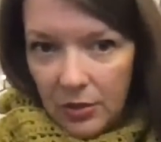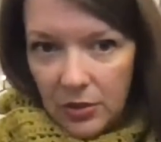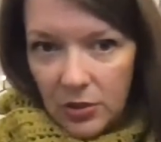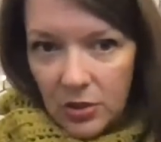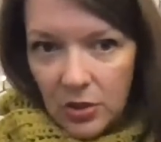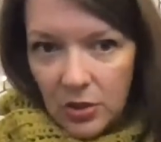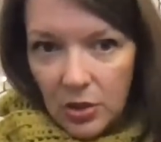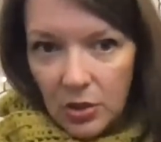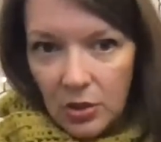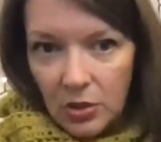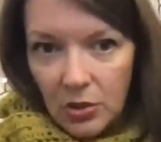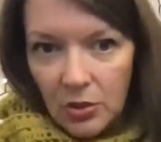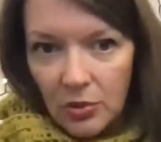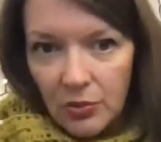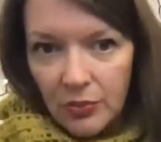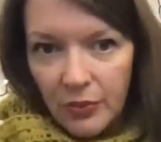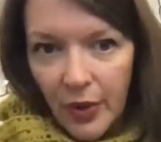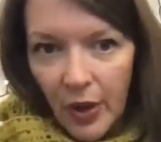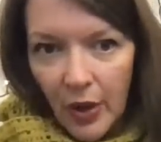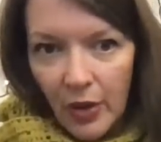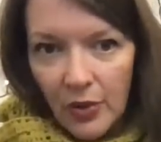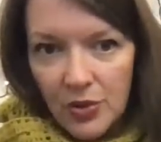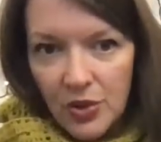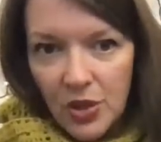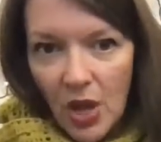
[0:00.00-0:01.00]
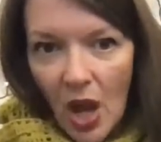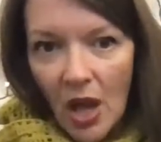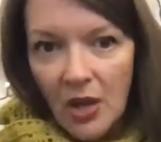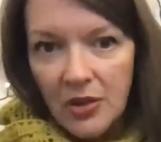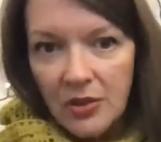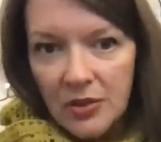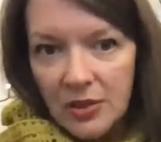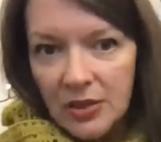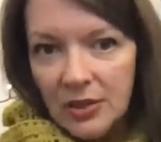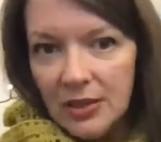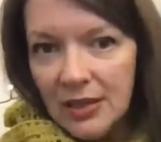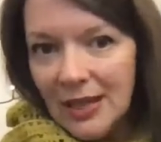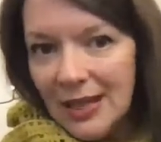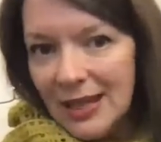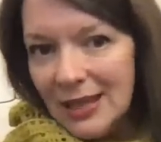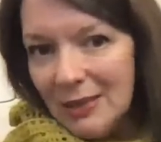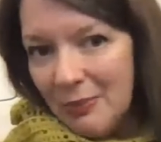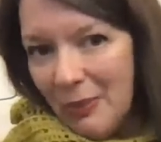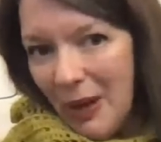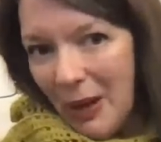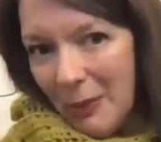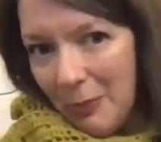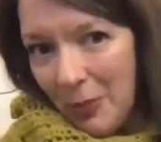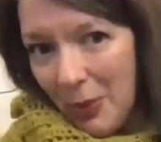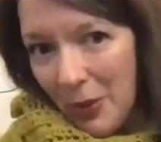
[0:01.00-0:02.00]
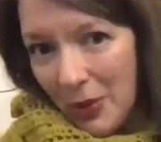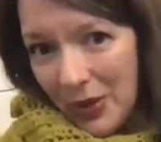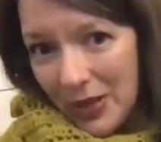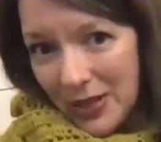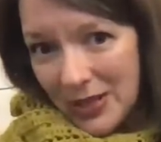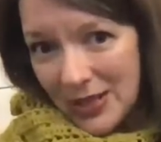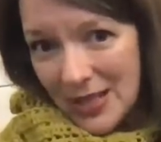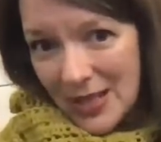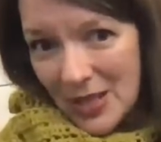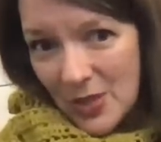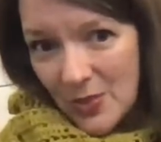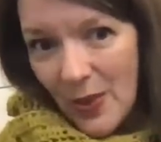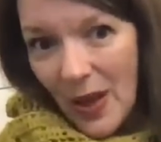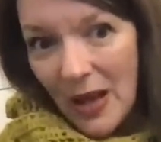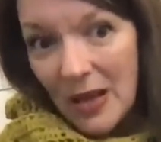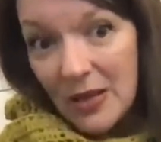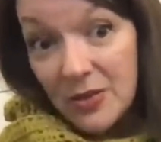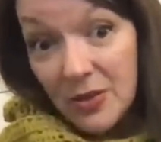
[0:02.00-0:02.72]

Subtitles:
2 rows underneath my pocket as well,